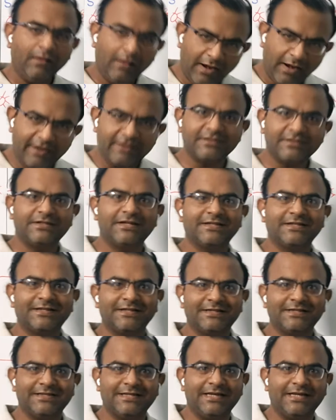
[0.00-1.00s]
Let us
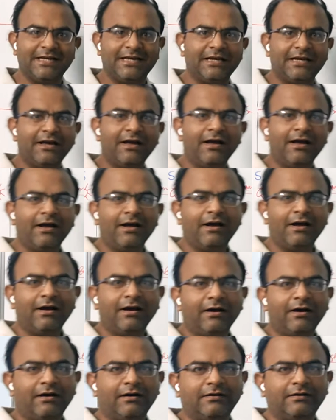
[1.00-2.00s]
discuss the
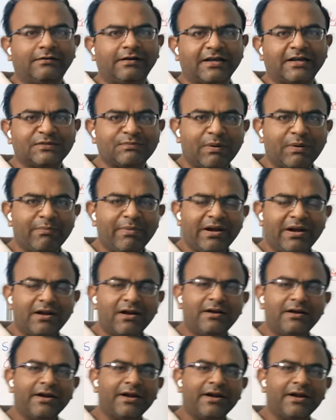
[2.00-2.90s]
experimental